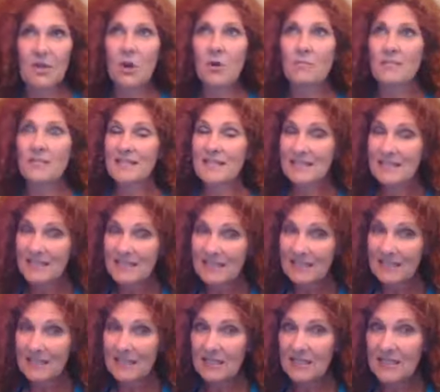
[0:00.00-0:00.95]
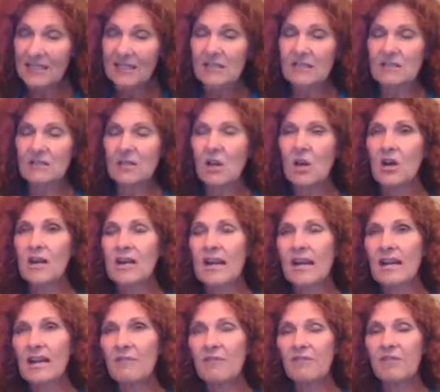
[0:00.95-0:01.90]
Homocysteine is a
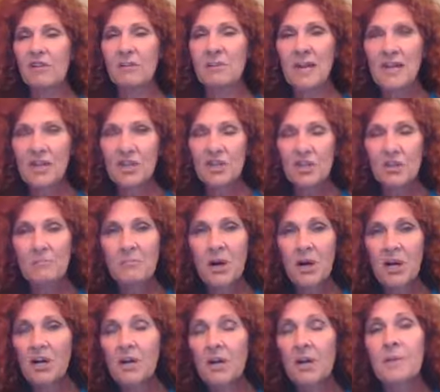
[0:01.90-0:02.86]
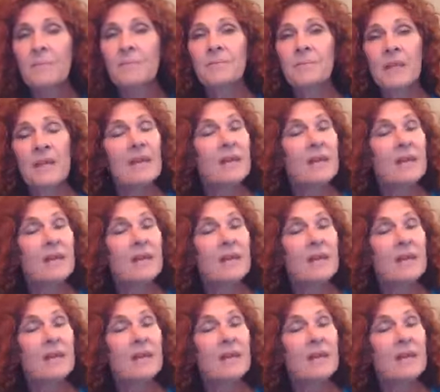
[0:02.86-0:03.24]
cardiac inflammation marker.